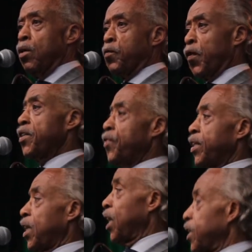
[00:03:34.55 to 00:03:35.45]

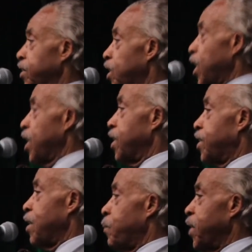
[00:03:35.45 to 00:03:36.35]
Frederick Douglass and others
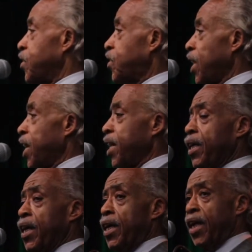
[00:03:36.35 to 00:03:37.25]
had been
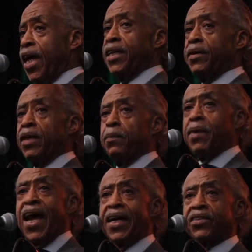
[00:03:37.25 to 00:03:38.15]
saying, let
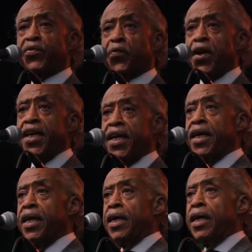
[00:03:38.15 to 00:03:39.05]
blacks free.
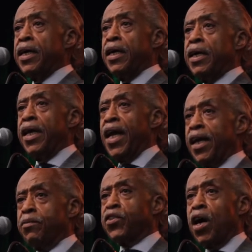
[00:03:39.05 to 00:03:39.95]
Let
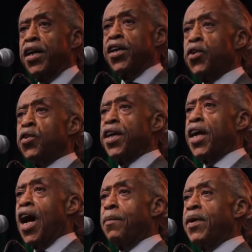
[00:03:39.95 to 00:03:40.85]
them join the Union
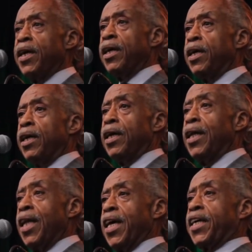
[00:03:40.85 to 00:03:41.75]
Army.
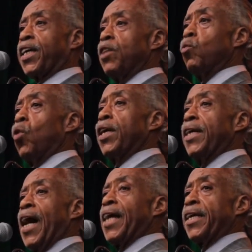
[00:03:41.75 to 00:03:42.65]
Lincoln would
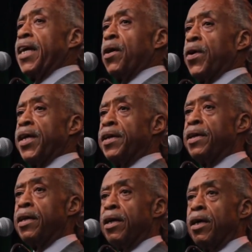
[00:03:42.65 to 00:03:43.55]
not hear it.
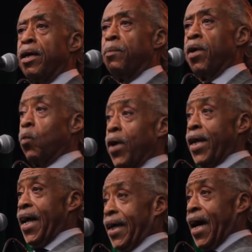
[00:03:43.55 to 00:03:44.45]
But when
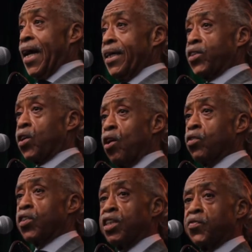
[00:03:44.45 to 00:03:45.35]
they got as
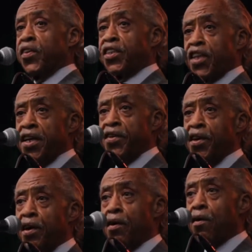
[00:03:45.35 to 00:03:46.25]
close as
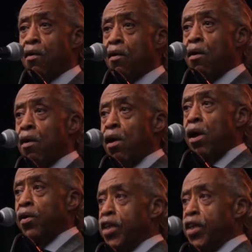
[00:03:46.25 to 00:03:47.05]
Virginia, the